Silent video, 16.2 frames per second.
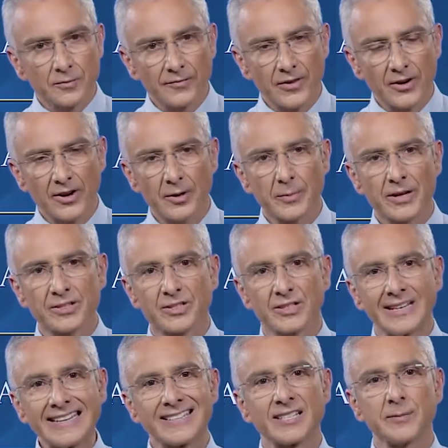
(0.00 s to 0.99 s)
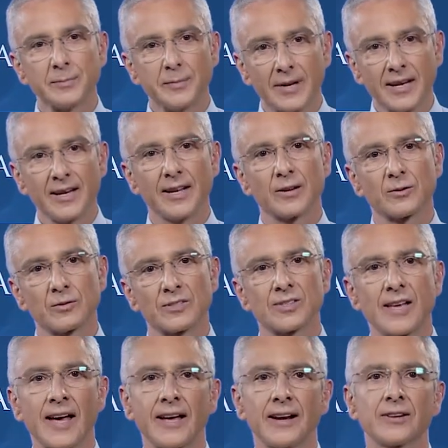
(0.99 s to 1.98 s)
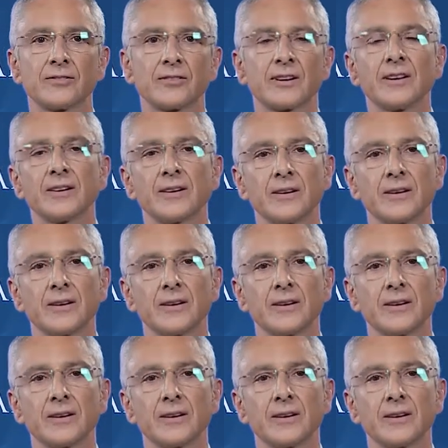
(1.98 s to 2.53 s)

Very much an intermediate risk category.